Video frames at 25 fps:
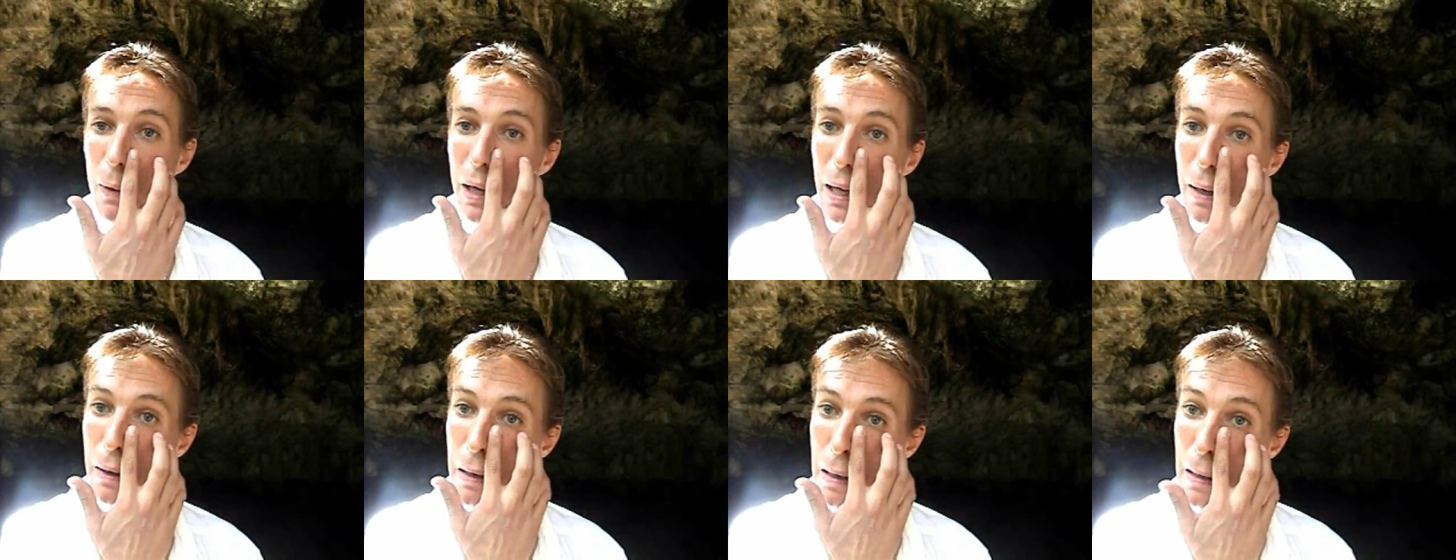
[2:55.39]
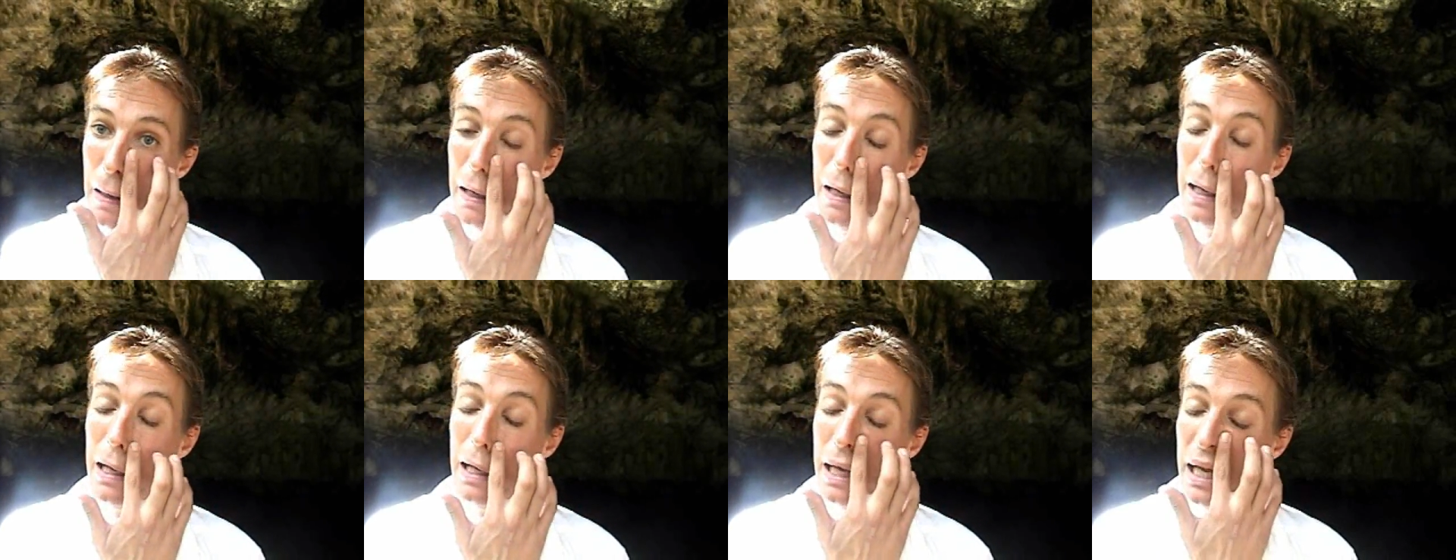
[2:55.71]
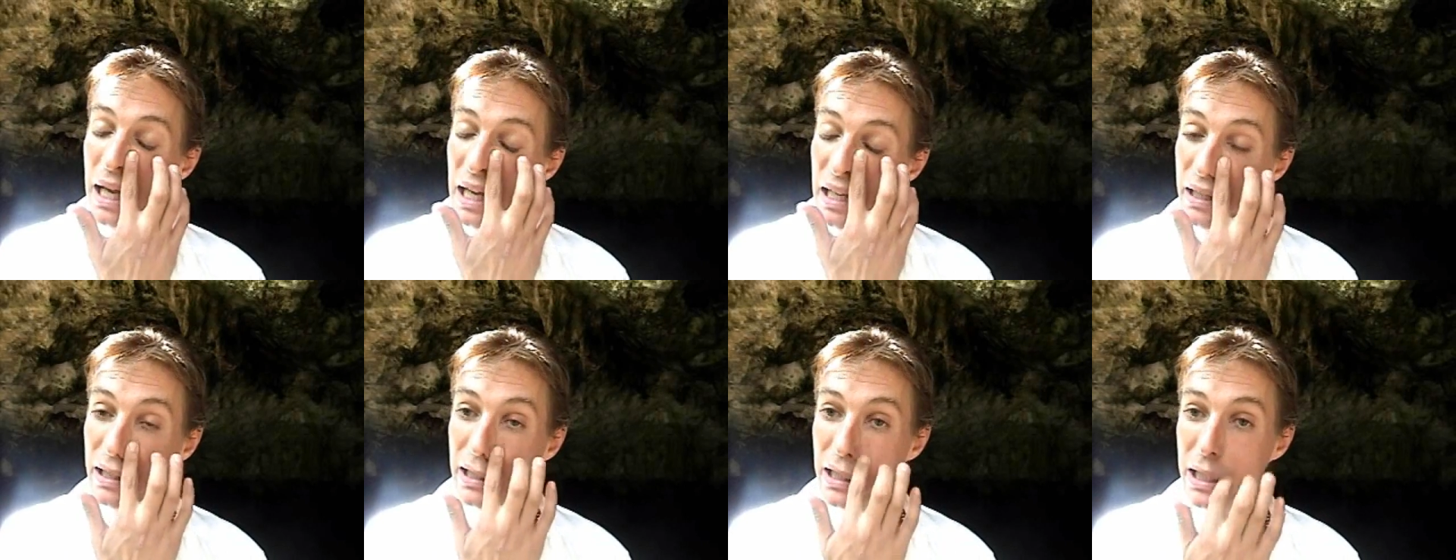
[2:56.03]
Well,
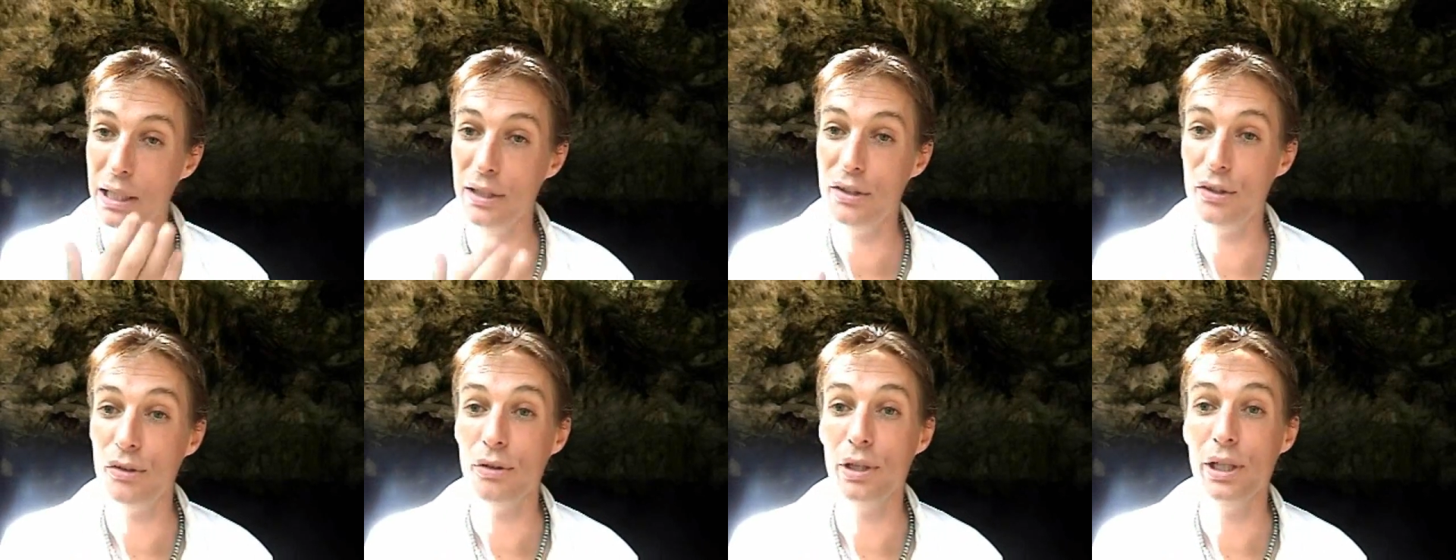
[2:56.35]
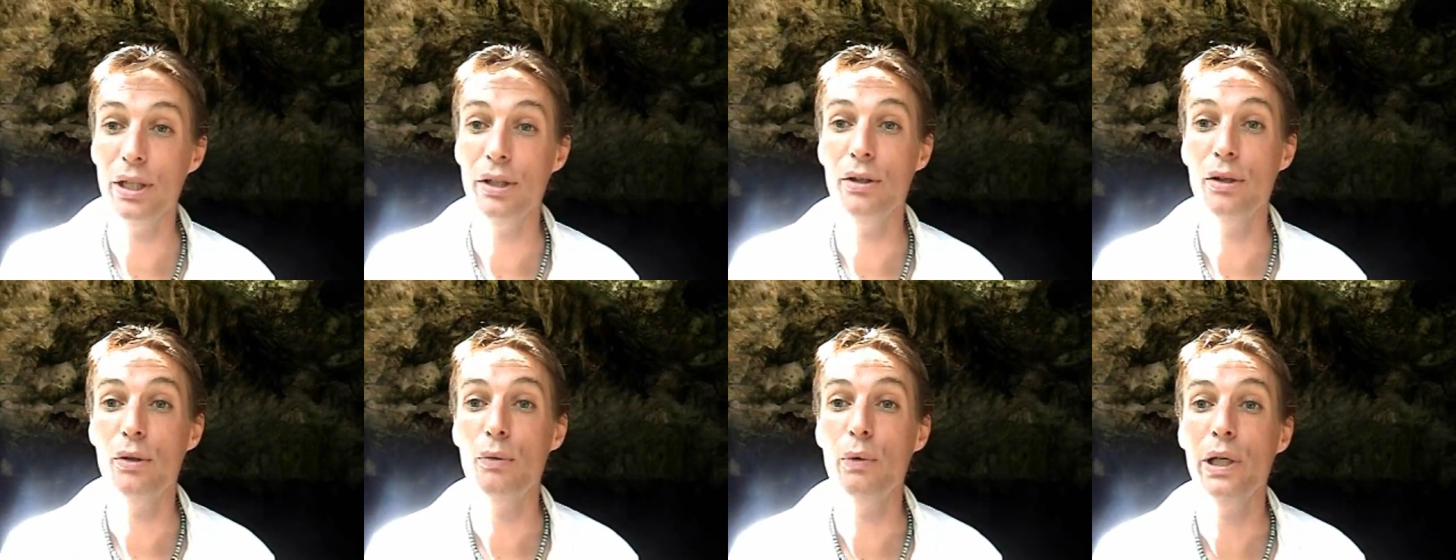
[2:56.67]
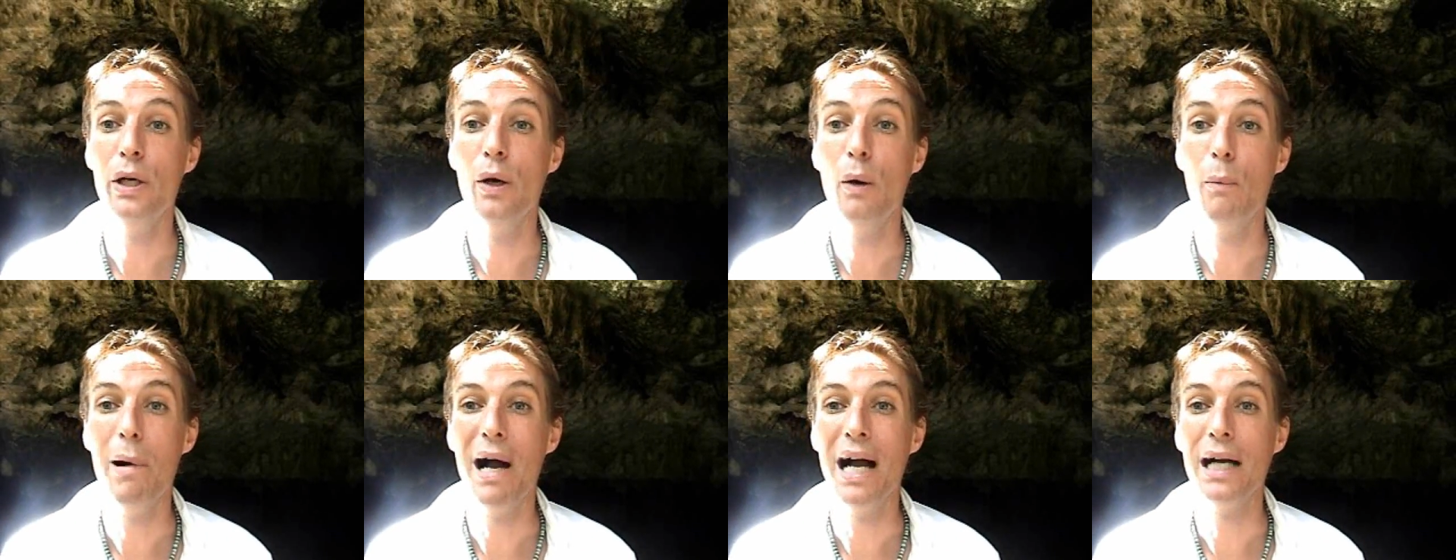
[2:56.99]
in the didgeridoo,
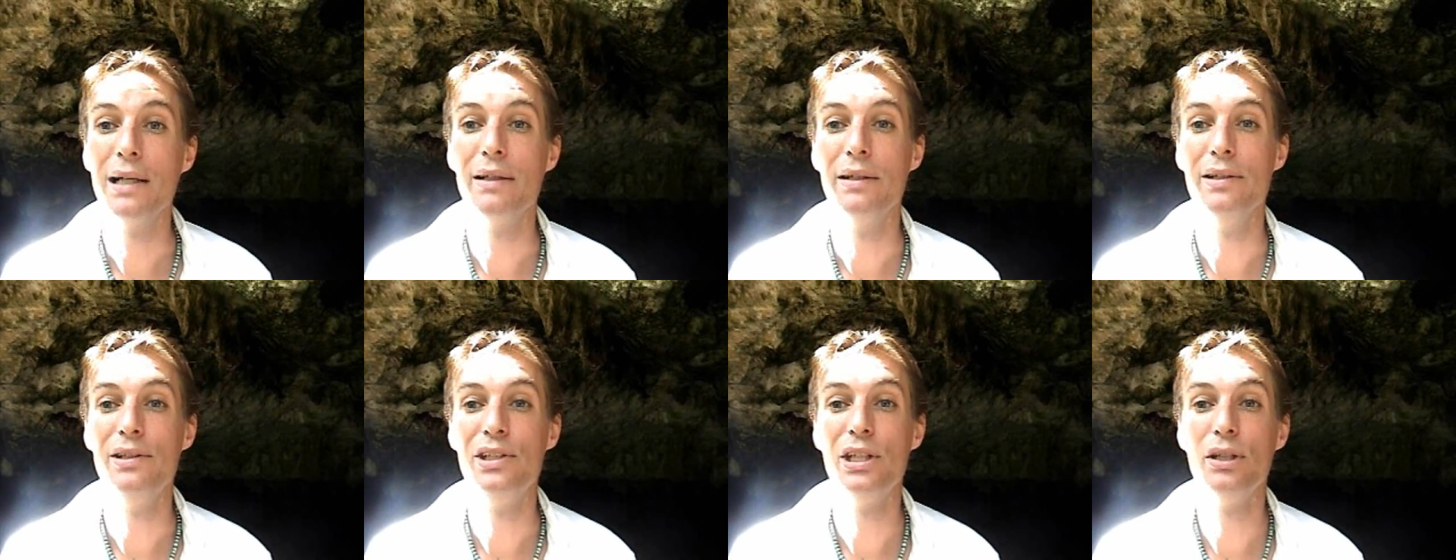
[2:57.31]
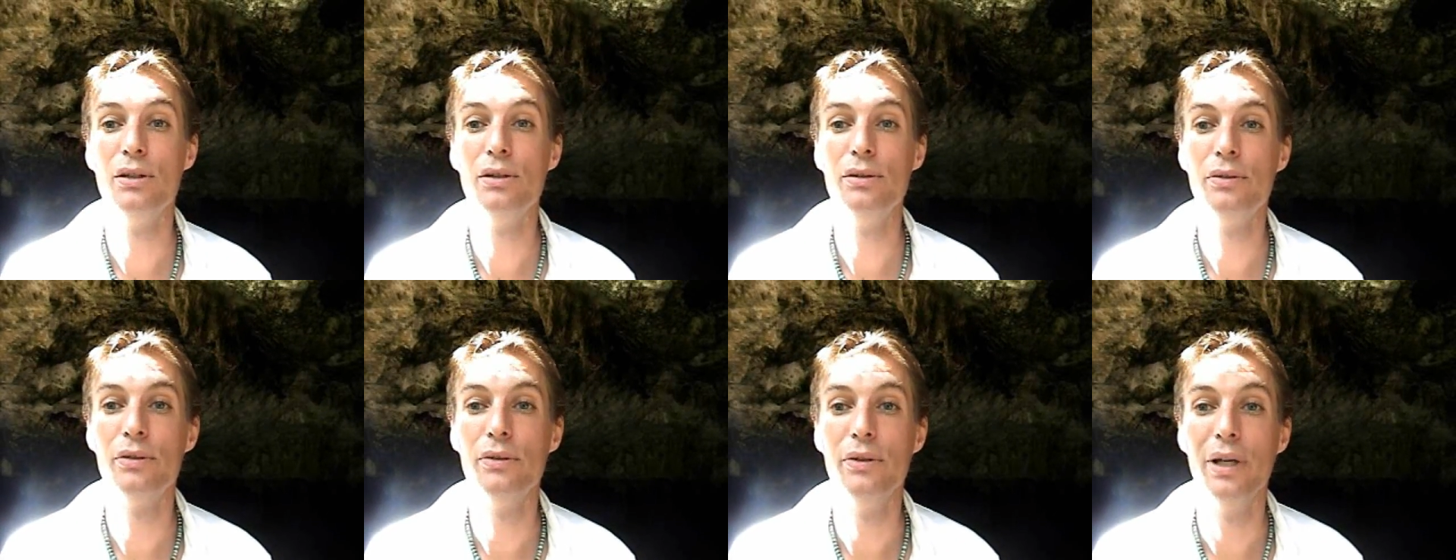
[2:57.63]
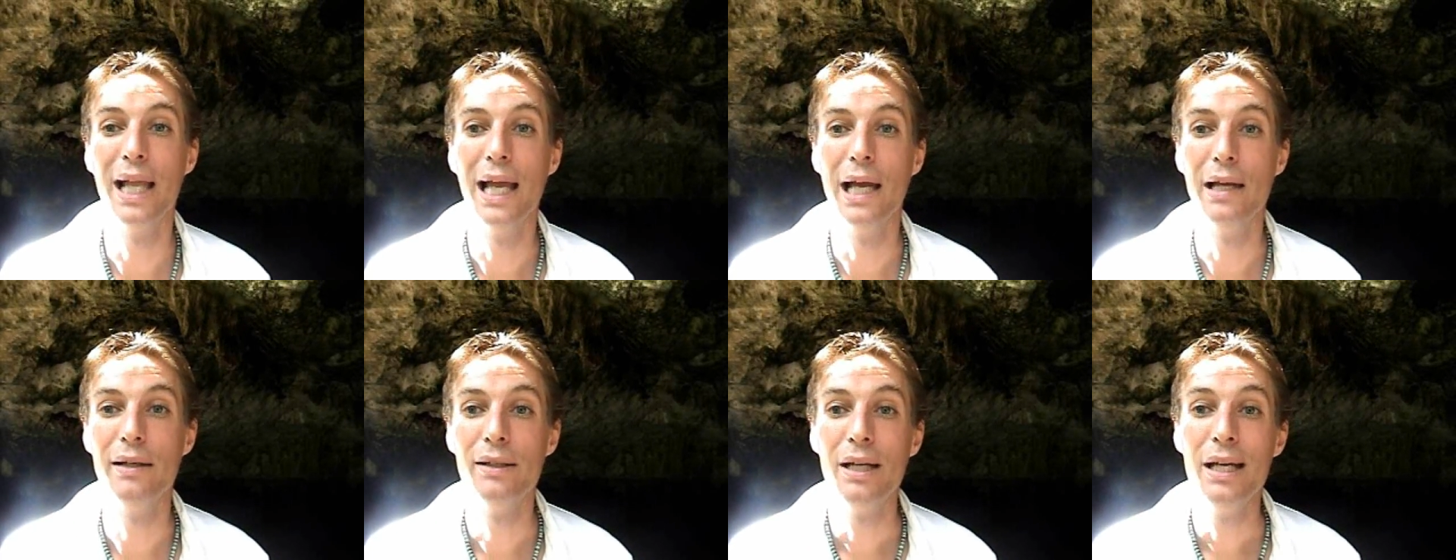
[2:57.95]
we go back to
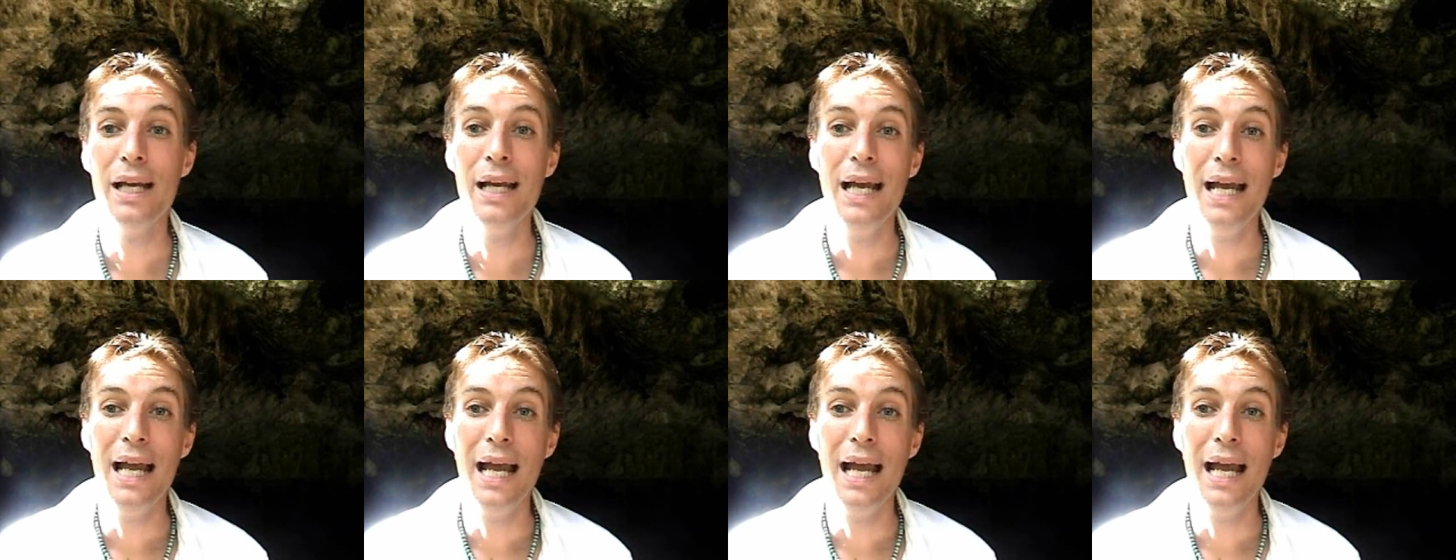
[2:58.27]
children land.